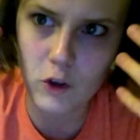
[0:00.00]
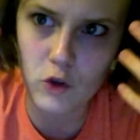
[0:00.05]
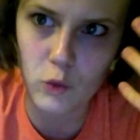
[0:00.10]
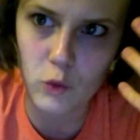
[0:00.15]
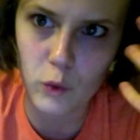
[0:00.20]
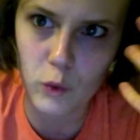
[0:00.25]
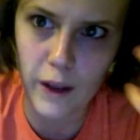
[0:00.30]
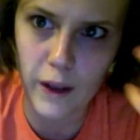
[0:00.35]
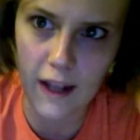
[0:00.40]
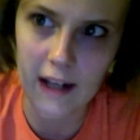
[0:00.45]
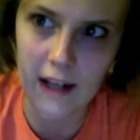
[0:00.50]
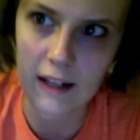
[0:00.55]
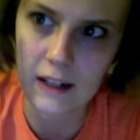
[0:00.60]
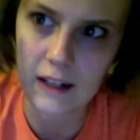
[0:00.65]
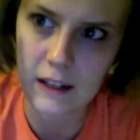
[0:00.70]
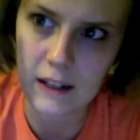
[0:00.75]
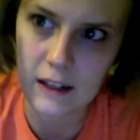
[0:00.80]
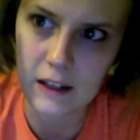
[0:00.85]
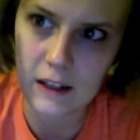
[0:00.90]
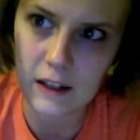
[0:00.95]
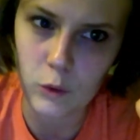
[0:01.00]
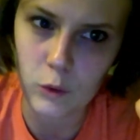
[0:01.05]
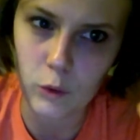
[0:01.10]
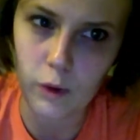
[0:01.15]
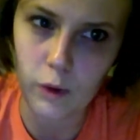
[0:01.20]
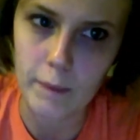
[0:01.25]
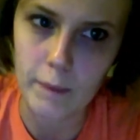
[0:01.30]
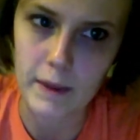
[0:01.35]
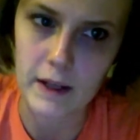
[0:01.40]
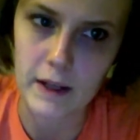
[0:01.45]
weight
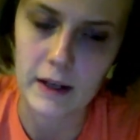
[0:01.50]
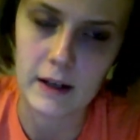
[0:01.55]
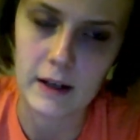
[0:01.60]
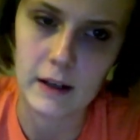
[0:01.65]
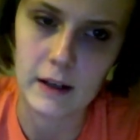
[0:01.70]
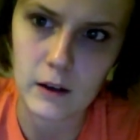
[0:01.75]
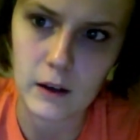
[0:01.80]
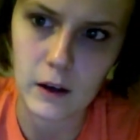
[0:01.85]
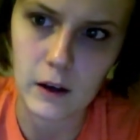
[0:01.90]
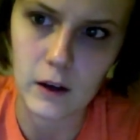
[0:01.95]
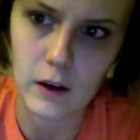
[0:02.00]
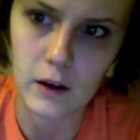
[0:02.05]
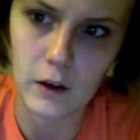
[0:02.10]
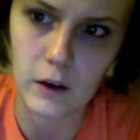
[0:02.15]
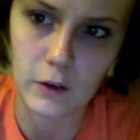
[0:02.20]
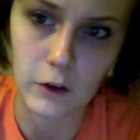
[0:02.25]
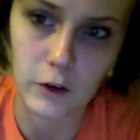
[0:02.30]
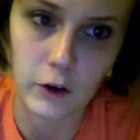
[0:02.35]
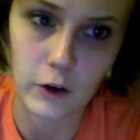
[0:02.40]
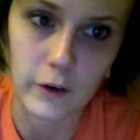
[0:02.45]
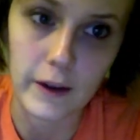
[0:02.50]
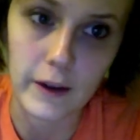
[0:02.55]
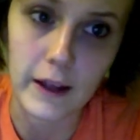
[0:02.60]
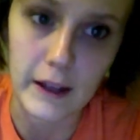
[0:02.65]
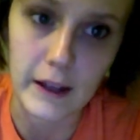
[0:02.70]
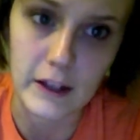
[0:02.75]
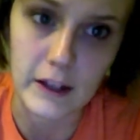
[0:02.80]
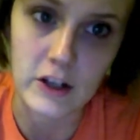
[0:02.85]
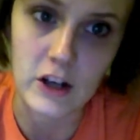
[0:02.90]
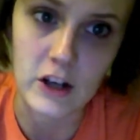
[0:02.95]
women of her
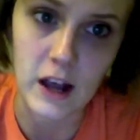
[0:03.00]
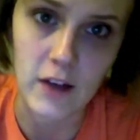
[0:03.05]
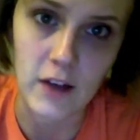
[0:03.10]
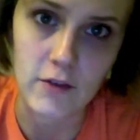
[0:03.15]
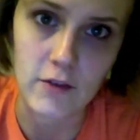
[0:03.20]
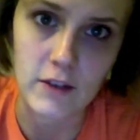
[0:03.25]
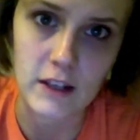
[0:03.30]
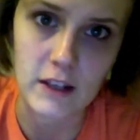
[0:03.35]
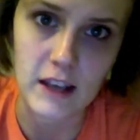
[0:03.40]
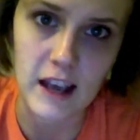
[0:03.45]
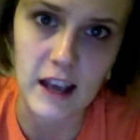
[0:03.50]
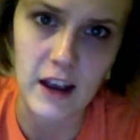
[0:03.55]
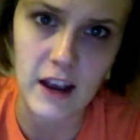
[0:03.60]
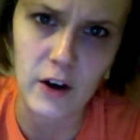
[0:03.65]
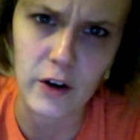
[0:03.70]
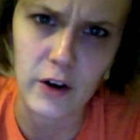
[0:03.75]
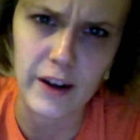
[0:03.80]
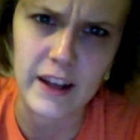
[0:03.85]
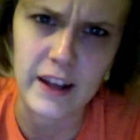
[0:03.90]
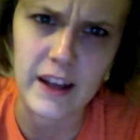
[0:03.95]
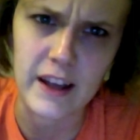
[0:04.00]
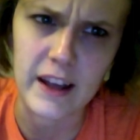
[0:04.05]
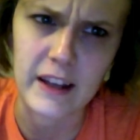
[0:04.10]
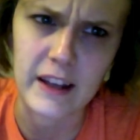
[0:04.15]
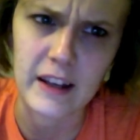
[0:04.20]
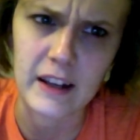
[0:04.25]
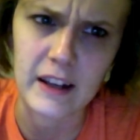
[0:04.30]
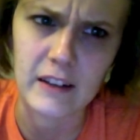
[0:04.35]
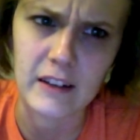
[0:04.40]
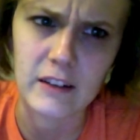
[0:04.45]
age have to carry,
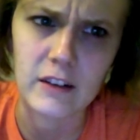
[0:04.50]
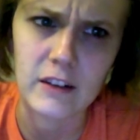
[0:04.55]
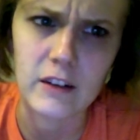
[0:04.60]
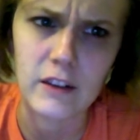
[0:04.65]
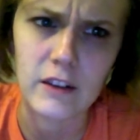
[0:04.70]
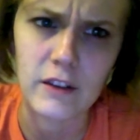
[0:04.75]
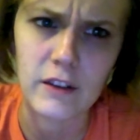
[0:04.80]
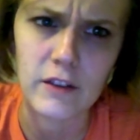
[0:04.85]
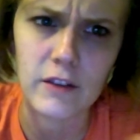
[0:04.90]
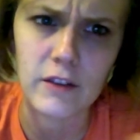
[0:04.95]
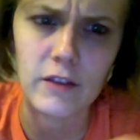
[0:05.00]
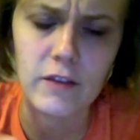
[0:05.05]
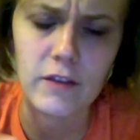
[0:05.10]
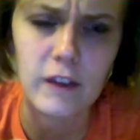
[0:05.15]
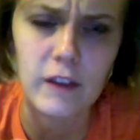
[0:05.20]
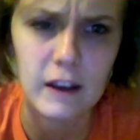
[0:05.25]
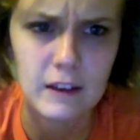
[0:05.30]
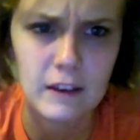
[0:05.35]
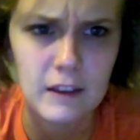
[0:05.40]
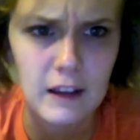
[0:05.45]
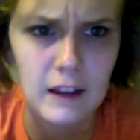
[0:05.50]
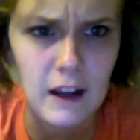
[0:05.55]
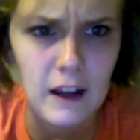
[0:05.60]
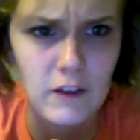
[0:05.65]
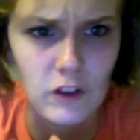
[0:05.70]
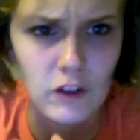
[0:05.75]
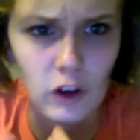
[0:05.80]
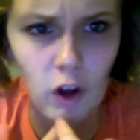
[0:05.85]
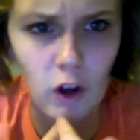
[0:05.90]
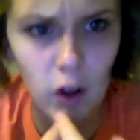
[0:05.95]
and, and the fact that
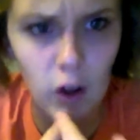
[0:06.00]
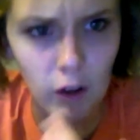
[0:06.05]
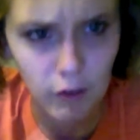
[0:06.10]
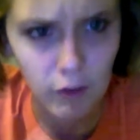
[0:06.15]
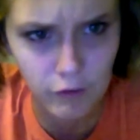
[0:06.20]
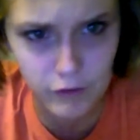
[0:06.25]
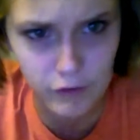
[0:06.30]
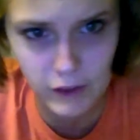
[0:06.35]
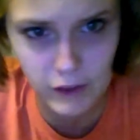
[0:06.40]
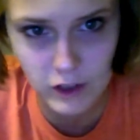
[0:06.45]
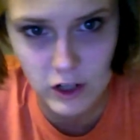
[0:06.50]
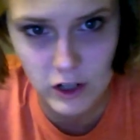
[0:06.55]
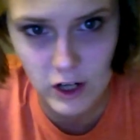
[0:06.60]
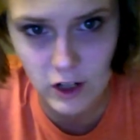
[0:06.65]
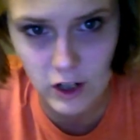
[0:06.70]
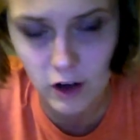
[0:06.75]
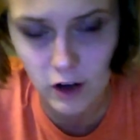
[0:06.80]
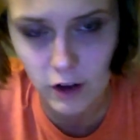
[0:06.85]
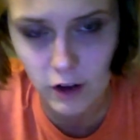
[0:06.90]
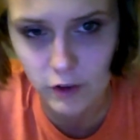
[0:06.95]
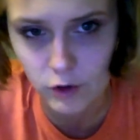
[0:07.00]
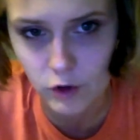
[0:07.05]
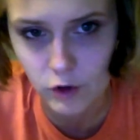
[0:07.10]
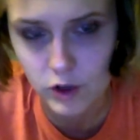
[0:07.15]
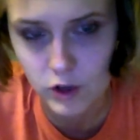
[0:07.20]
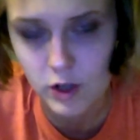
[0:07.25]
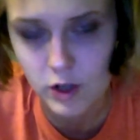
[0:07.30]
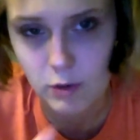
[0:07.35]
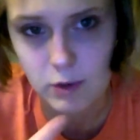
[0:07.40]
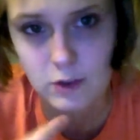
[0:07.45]
after all of that she'd gone through,
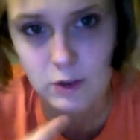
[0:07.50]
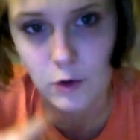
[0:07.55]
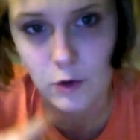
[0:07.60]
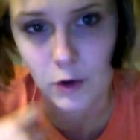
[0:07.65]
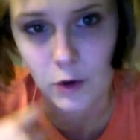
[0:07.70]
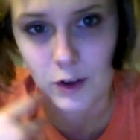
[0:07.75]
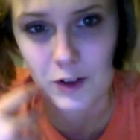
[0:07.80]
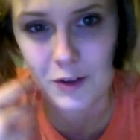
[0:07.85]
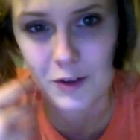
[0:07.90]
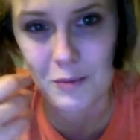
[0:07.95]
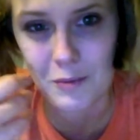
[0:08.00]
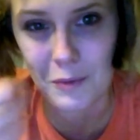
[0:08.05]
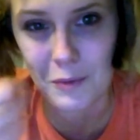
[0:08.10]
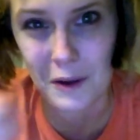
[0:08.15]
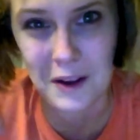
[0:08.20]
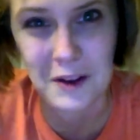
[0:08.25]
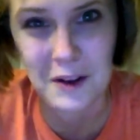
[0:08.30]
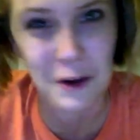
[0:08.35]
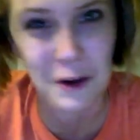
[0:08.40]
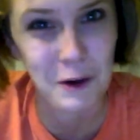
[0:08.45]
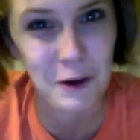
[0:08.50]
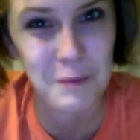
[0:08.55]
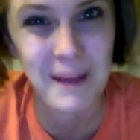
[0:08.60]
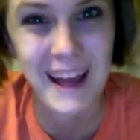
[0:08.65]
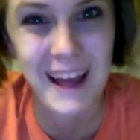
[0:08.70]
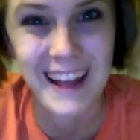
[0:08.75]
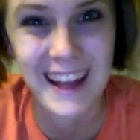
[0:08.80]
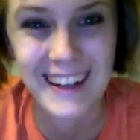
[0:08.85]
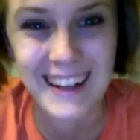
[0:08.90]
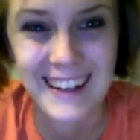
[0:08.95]
she was going to break her
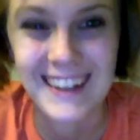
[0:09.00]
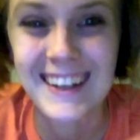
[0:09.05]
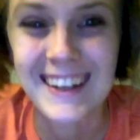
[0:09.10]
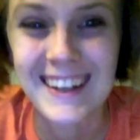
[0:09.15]
pen